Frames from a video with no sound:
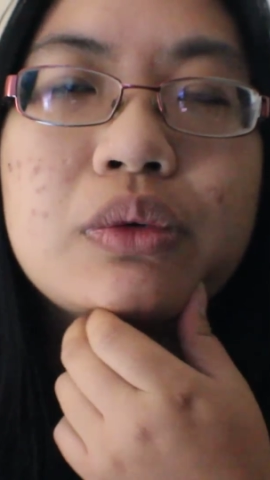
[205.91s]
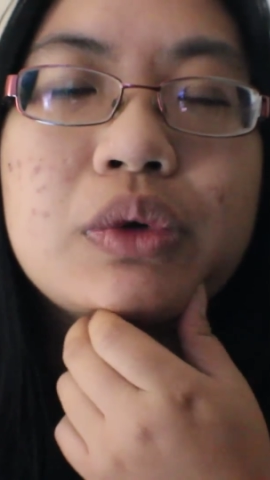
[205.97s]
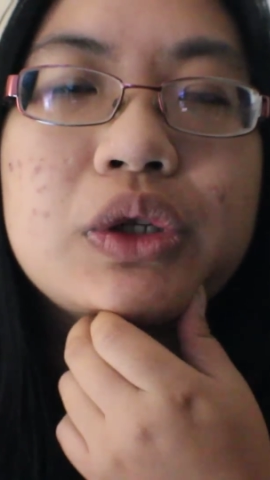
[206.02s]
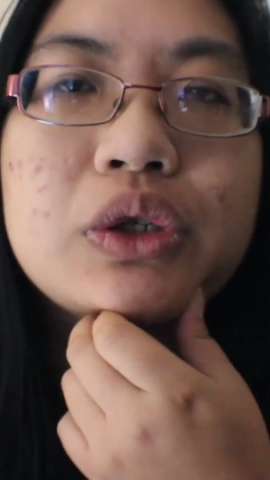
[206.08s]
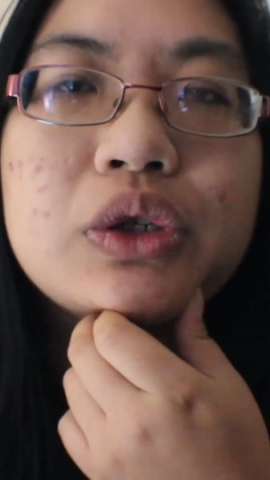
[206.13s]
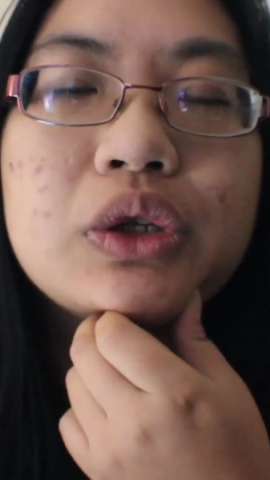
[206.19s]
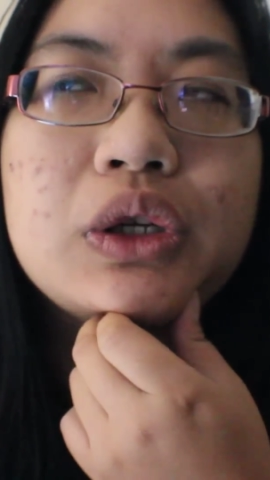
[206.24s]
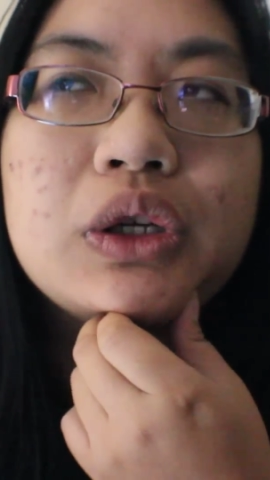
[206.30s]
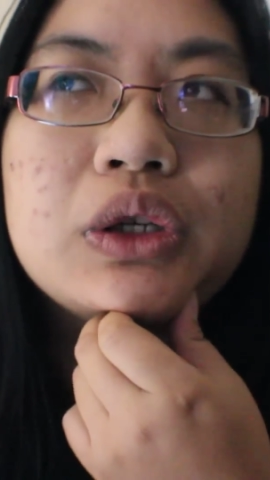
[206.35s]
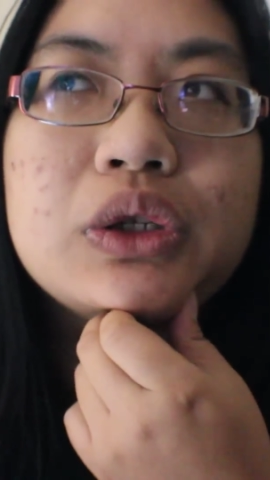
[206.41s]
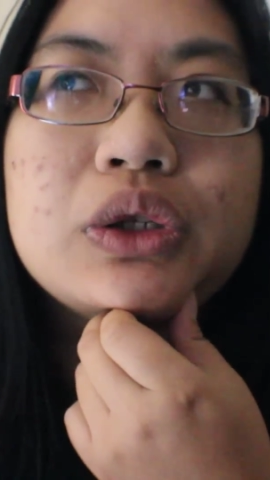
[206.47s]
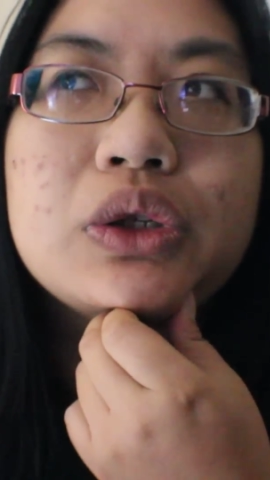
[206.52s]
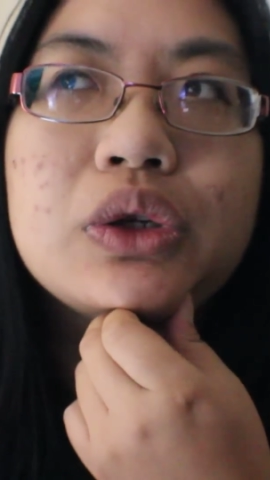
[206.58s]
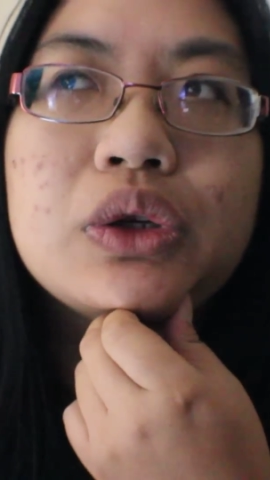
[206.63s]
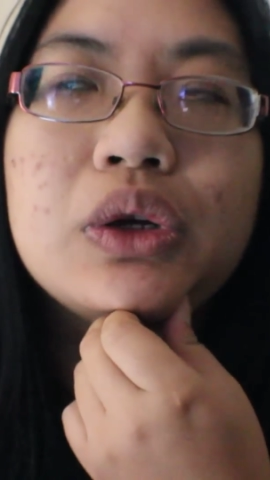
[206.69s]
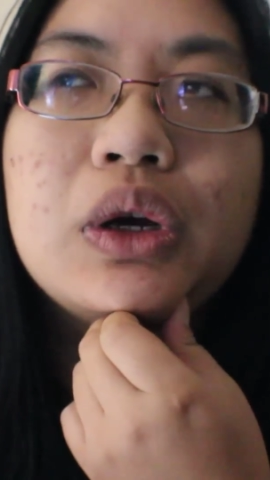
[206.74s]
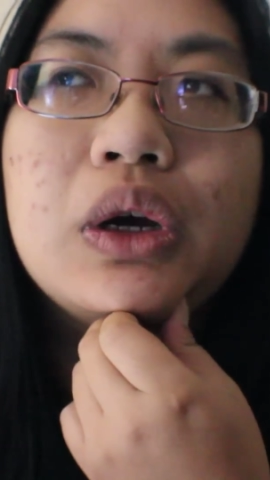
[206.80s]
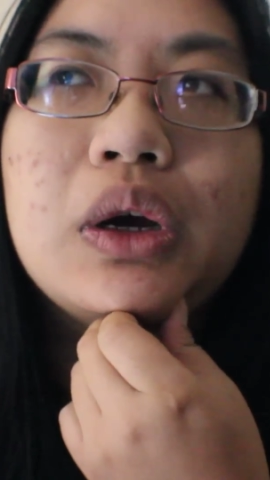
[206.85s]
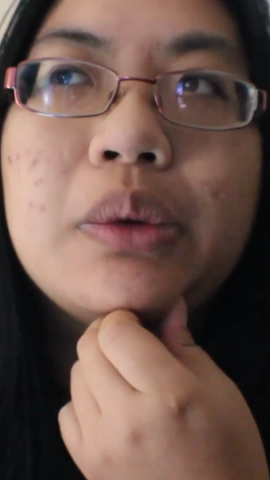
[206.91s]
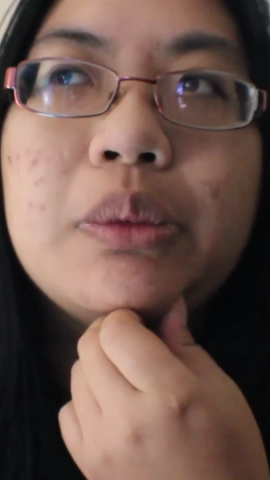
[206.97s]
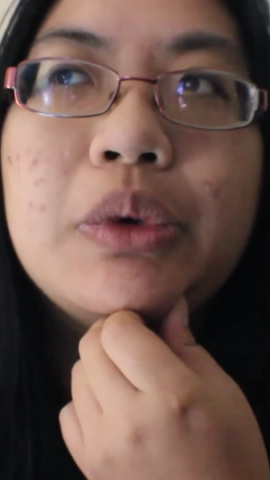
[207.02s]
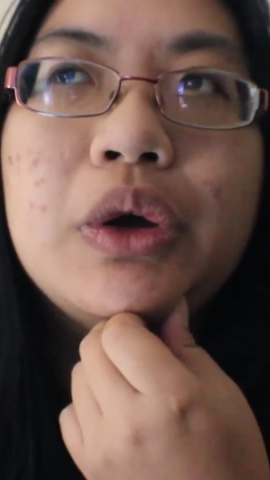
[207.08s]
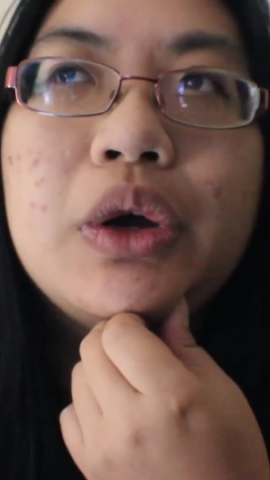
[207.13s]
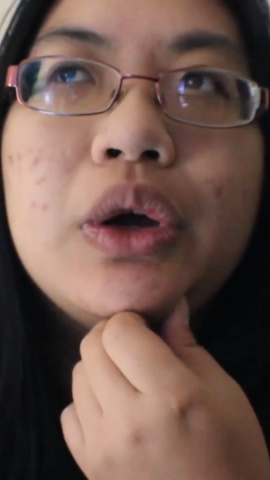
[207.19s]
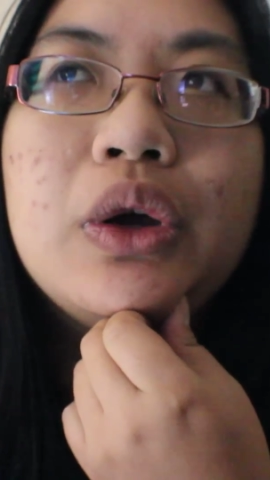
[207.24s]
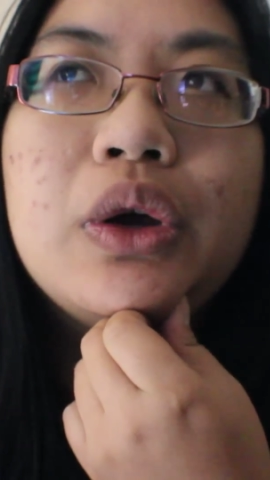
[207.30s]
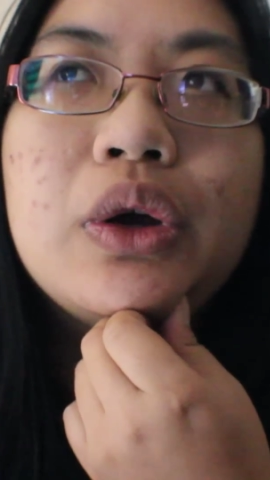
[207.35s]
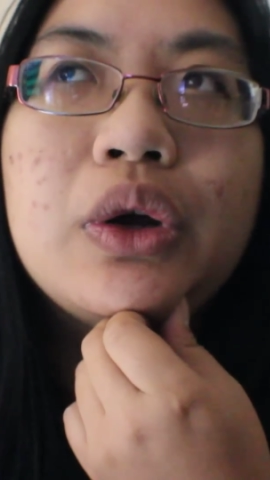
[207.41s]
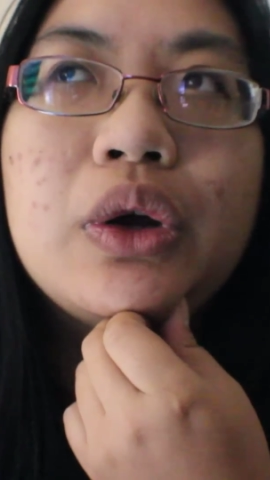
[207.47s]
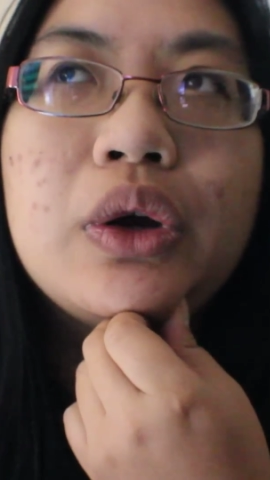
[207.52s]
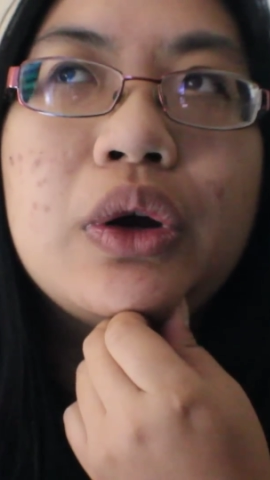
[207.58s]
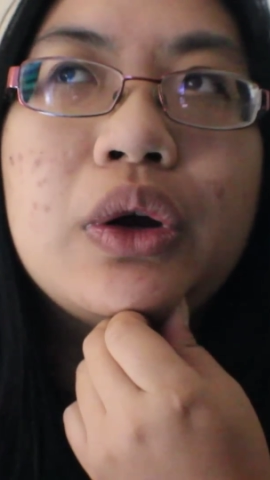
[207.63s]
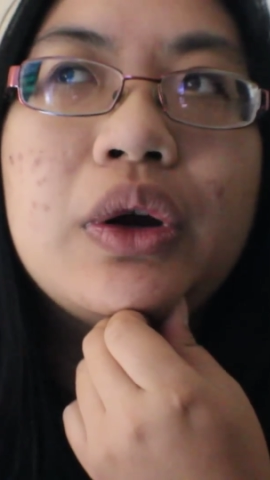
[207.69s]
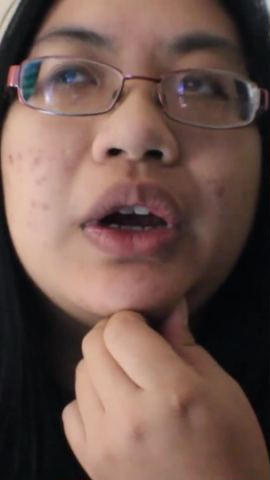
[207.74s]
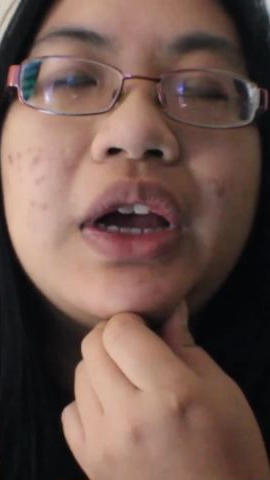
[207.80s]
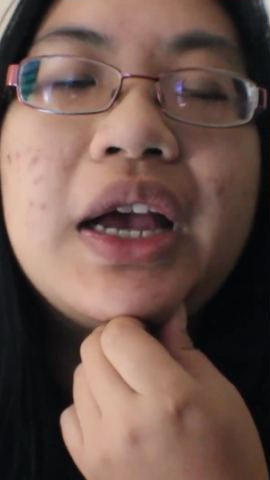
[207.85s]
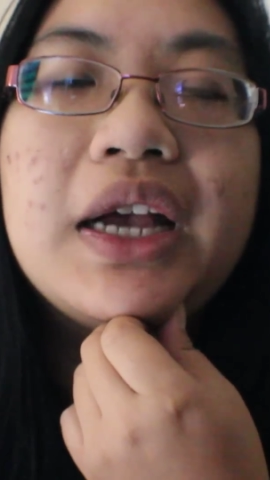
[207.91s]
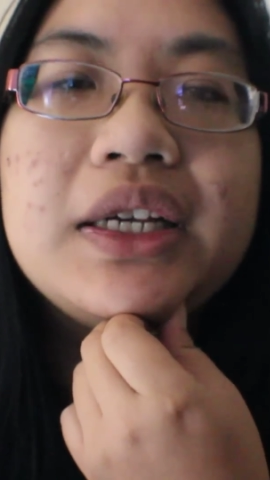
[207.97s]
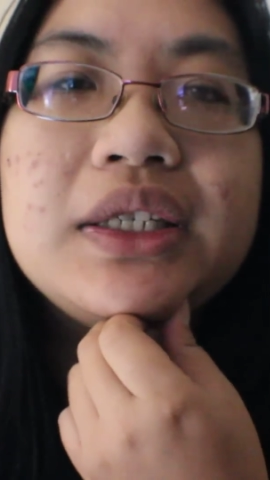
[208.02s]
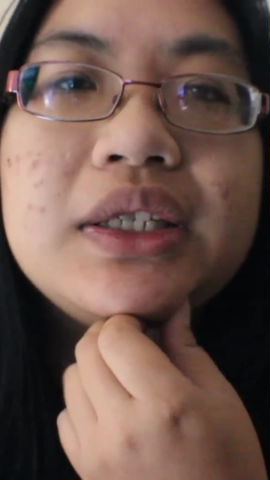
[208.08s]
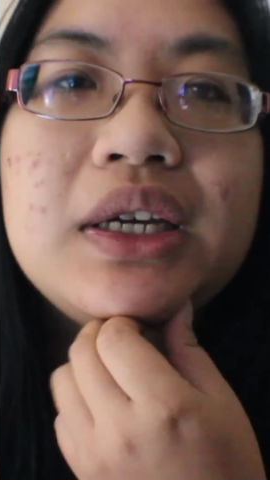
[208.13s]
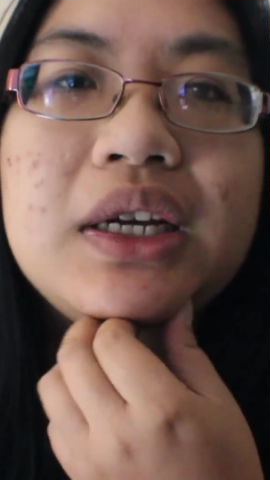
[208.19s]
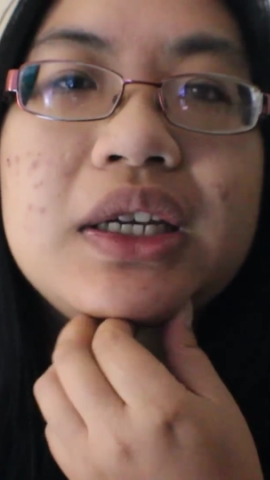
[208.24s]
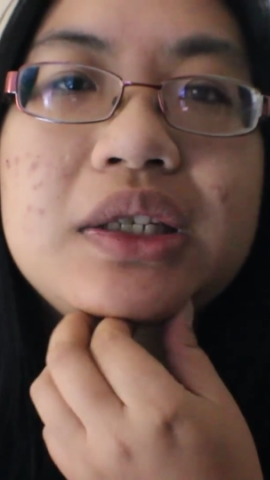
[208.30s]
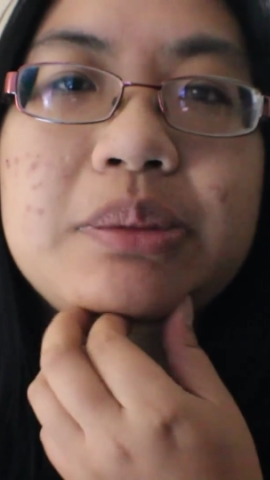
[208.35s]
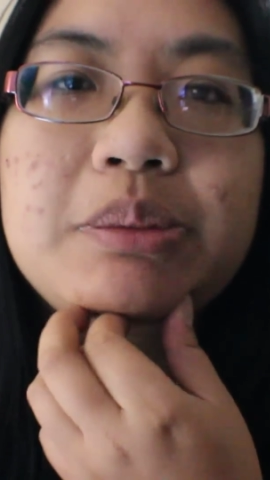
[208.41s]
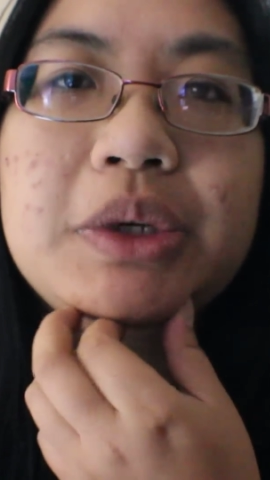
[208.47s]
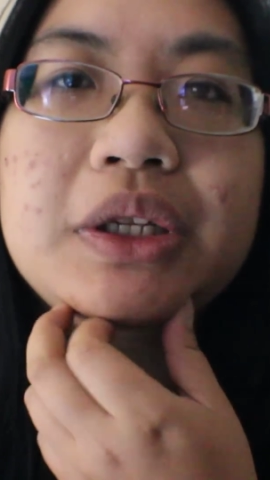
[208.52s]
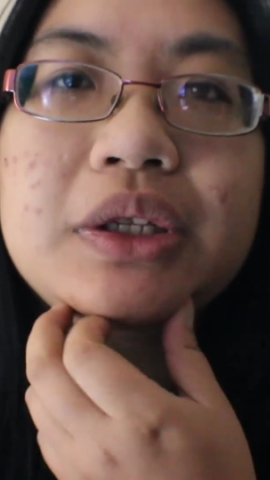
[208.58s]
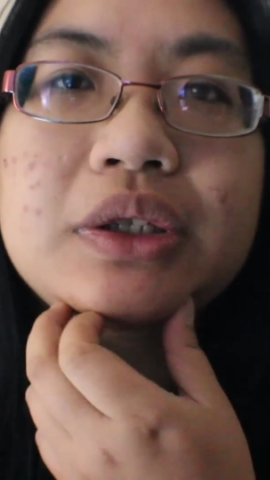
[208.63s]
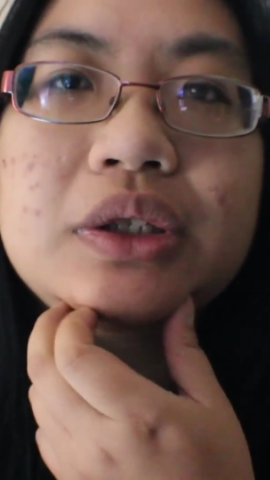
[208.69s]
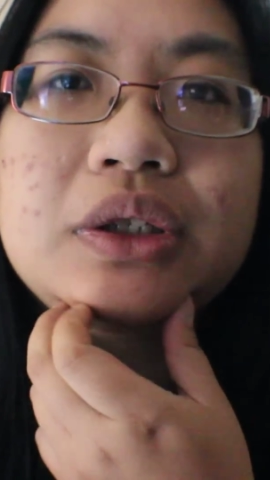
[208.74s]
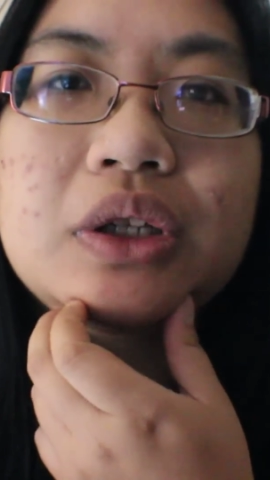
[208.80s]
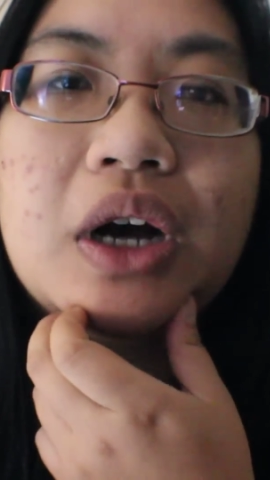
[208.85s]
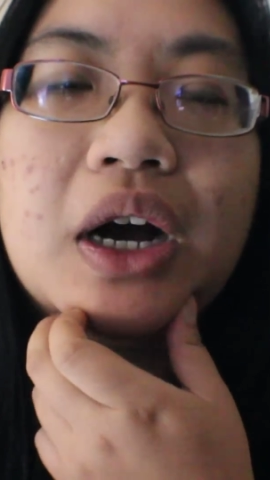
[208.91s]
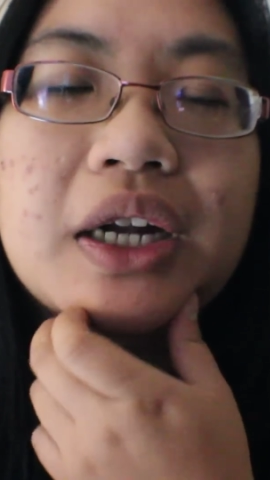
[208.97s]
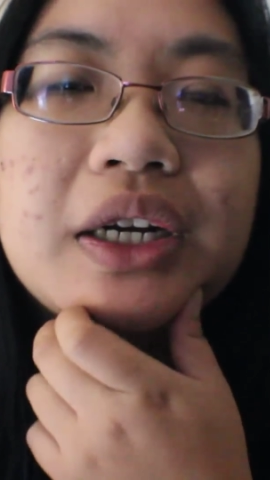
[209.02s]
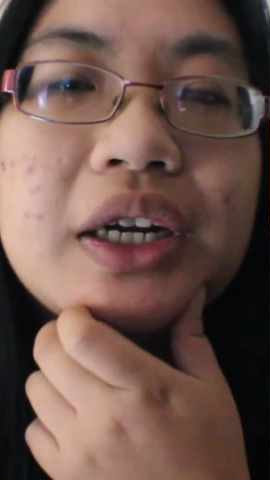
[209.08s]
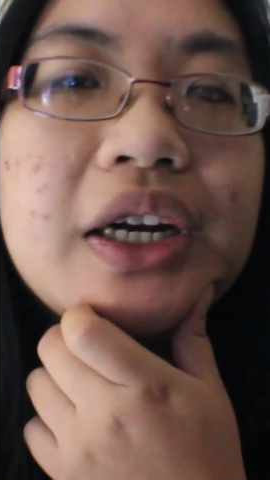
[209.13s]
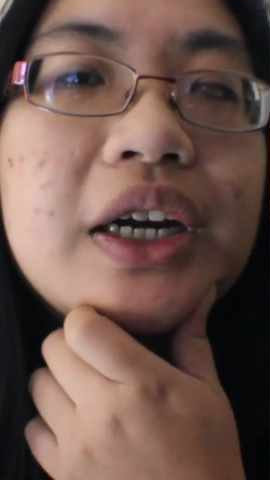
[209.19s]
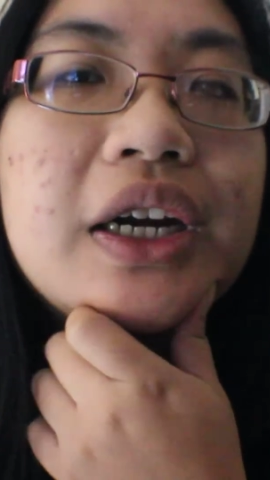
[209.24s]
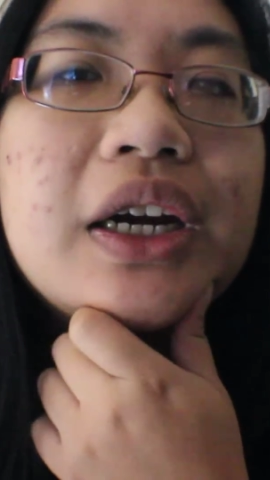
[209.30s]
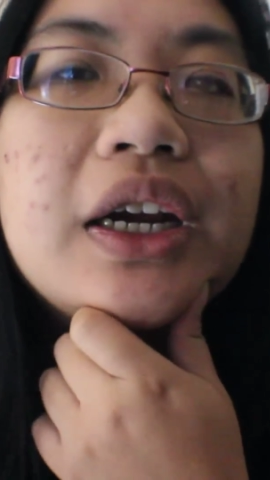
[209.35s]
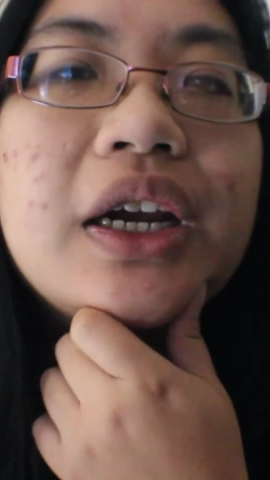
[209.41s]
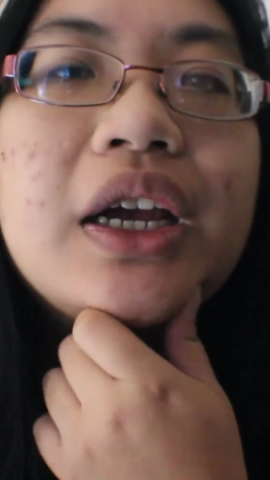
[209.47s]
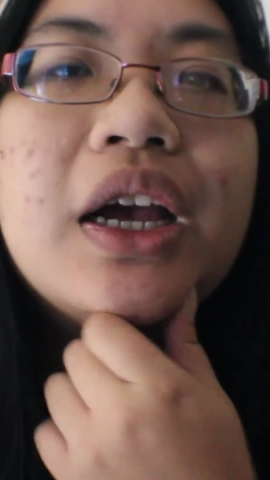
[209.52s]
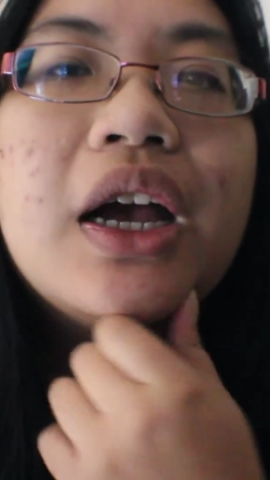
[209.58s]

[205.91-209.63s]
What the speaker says: which is her ex-husband's daughter.